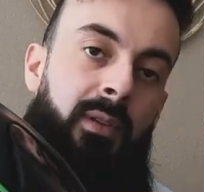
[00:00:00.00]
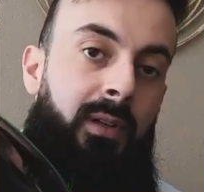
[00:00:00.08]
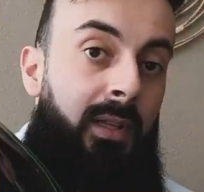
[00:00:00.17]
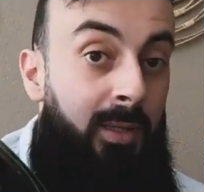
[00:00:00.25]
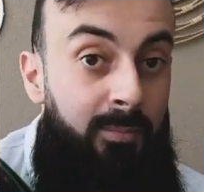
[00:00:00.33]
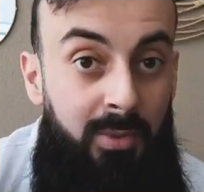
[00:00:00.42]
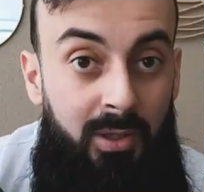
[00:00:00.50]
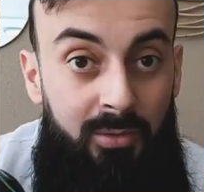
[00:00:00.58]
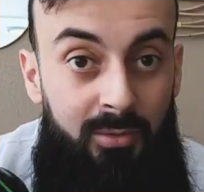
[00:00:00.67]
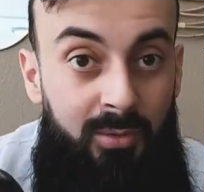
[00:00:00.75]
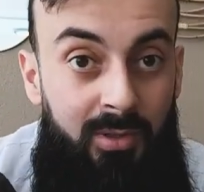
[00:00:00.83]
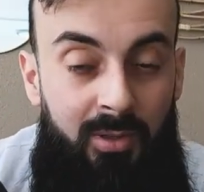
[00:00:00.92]
Clamp
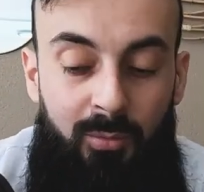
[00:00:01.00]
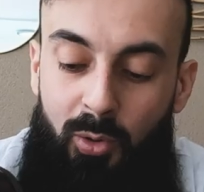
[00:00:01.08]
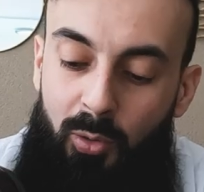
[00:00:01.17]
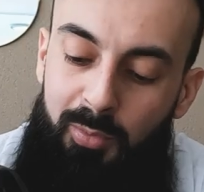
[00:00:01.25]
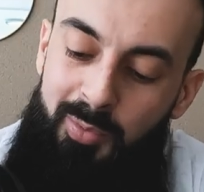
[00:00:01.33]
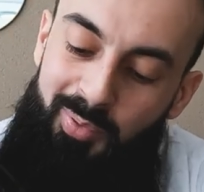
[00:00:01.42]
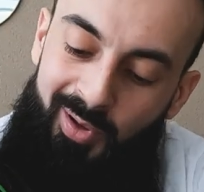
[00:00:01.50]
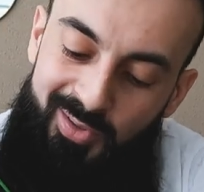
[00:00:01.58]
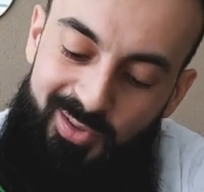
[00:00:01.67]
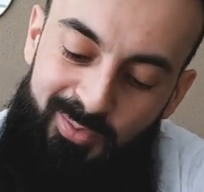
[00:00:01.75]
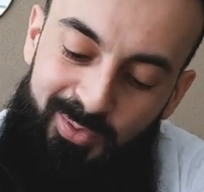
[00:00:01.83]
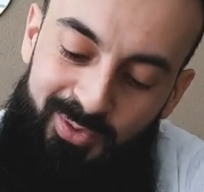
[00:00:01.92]
mount won't be
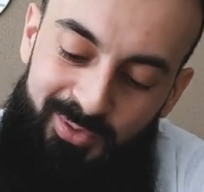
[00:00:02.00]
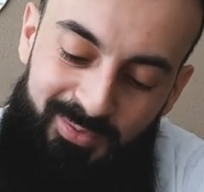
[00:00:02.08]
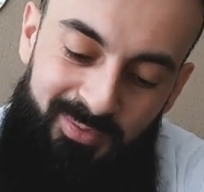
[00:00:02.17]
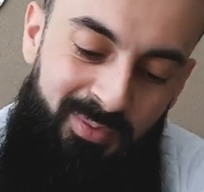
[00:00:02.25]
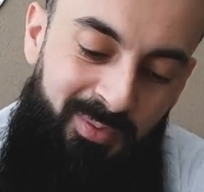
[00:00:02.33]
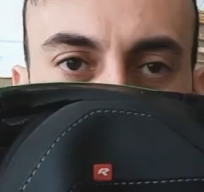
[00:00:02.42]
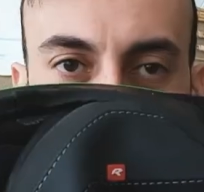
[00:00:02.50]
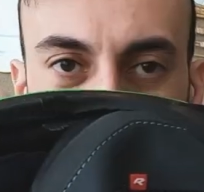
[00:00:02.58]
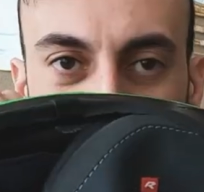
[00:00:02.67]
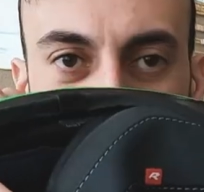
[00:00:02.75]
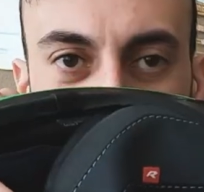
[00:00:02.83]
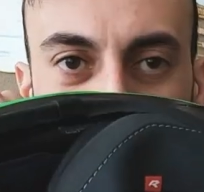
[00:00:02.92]
possible.
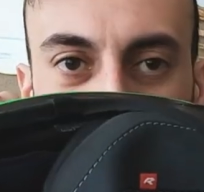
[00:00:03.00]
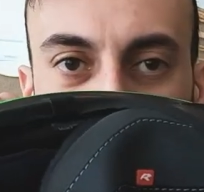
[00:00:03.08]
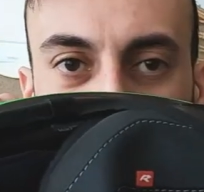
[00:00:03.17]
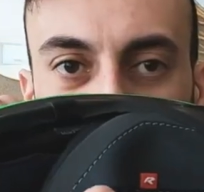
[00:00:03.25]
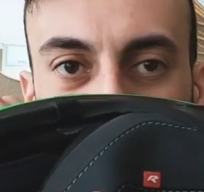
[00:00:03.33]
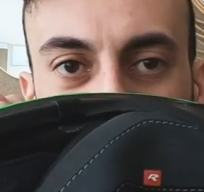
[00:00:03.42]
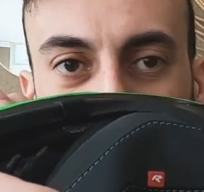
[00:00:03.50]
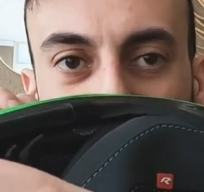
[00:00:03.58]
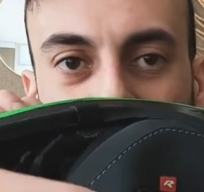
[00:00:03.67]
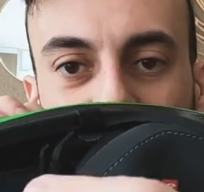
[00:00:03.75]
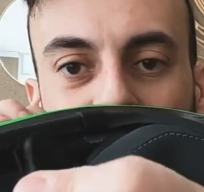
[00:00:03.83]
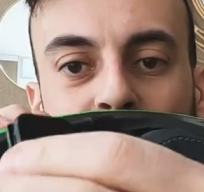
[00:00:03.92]
The hole here,
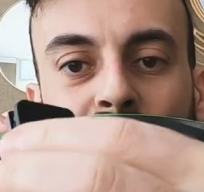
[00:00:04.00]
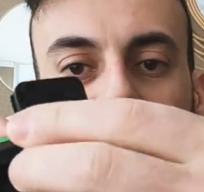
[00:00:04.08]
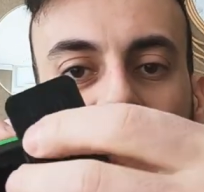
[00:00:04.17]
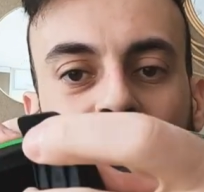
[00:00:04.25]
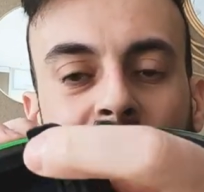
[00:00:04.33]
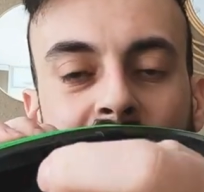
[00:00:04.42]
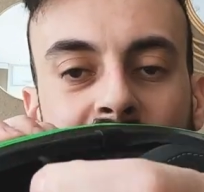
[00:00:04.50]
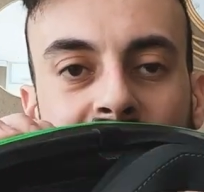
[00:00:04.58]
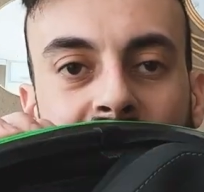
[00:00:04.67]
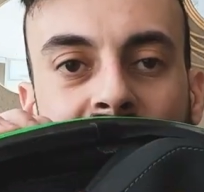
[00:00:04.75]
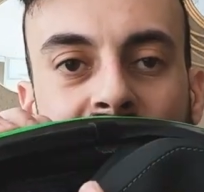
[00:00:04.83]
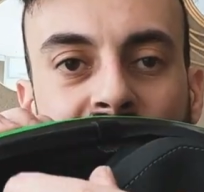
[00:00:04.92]
or
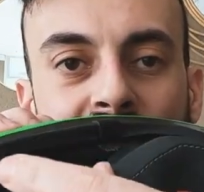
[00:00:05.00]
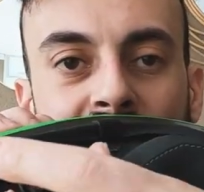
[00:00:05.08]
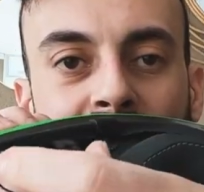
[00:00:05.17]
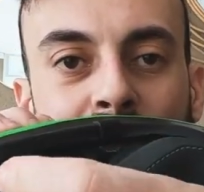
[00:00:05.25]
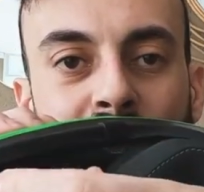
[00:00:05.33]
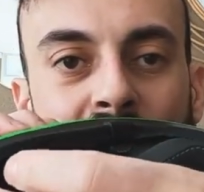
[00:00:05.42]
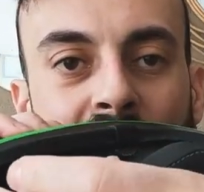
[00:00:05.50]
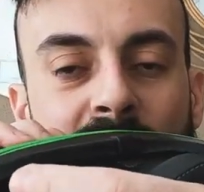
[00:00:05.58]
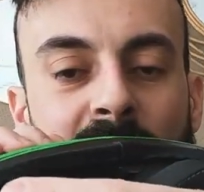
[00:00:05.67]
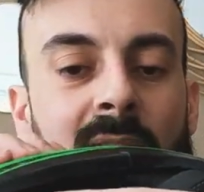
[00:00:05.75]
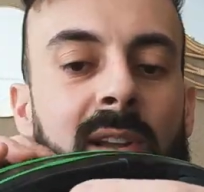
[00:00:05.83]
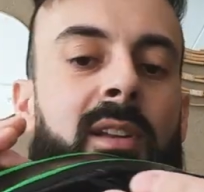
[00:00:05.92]
the edge here that I'm trying to
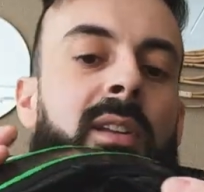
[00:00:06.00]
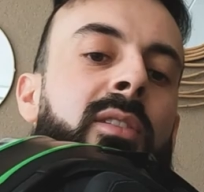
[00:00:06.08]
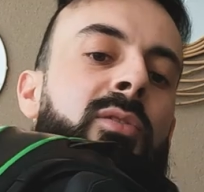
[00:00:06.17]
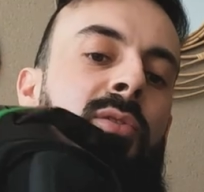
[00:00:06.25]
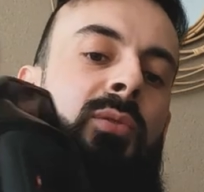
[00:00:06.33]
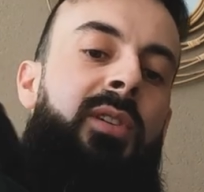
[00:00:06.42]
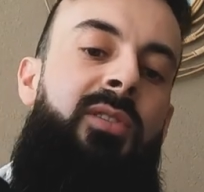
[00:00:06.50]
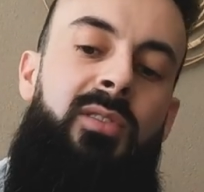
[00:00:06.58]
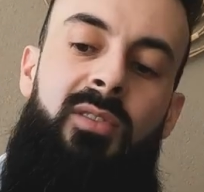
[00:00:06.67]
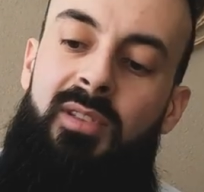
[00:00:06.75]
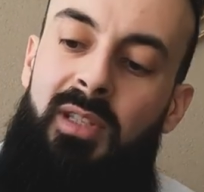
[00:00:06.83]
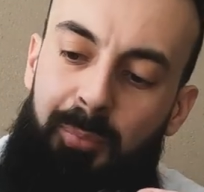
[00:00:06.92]
slide into,
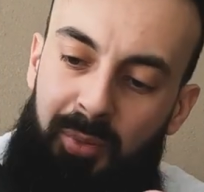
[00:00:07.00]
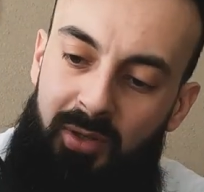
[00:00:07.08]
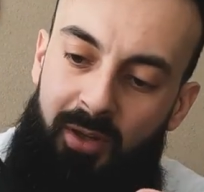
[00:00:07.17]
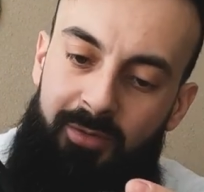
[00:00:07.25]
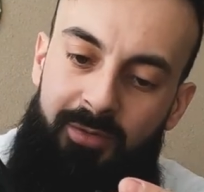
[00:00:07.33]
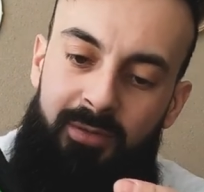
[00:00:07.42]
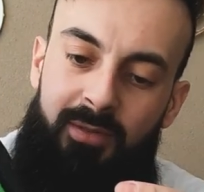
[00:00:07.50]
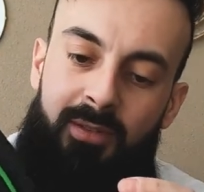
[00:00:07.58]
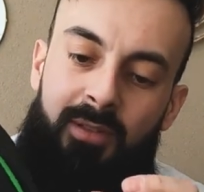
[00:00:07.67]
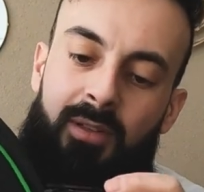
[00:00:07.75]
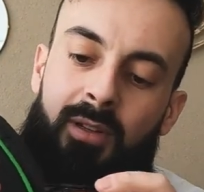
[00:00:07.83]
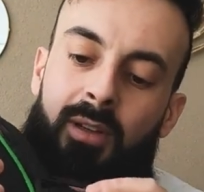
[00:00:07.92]
isn't deep enough,
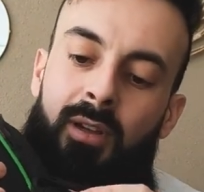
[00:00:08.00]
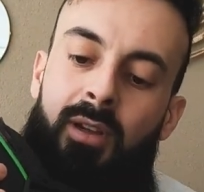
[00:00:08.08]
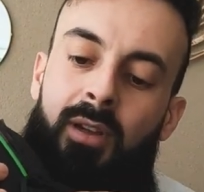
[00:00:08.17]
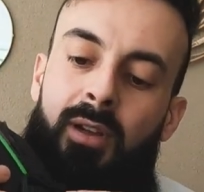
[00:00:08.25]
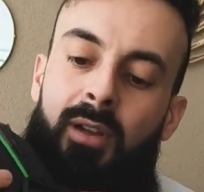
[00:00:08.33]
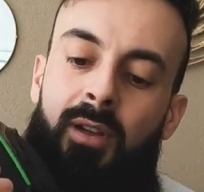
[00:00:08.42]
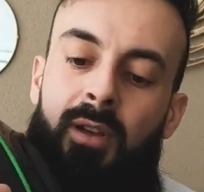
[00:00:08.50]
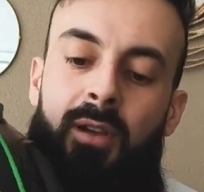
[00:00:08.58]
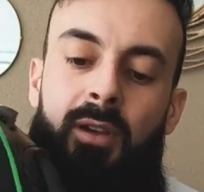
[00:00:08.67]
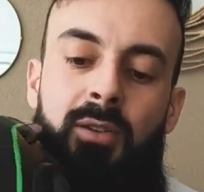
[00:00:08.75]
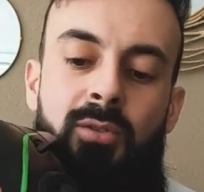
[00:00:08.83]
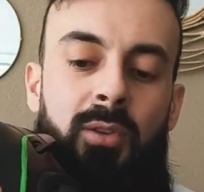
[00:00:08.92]

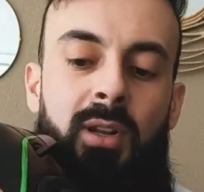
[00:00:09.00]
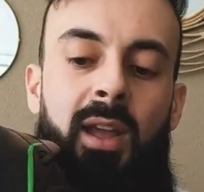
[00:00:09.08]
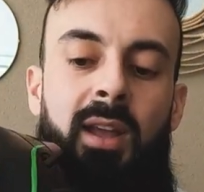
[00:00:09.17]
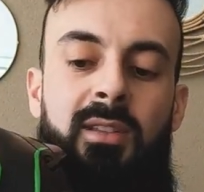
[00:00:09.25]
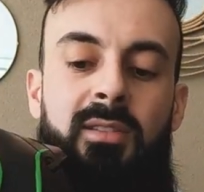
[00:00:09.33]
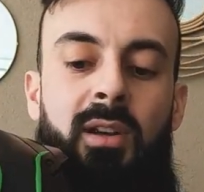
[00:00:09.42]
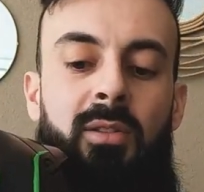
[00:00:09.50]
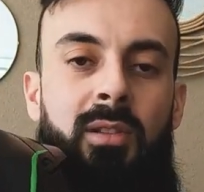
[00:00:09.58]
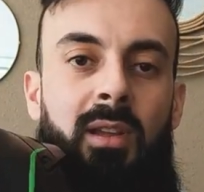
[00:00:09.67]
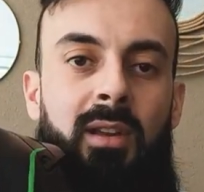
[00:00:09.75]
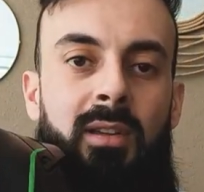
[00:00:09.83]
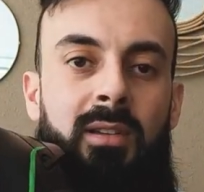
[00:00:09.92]
so it hangs out
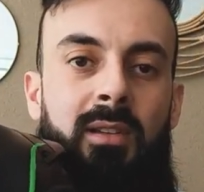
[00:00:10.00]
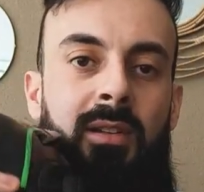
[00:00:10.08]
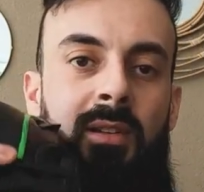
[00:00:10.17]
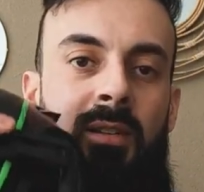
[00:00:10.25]
like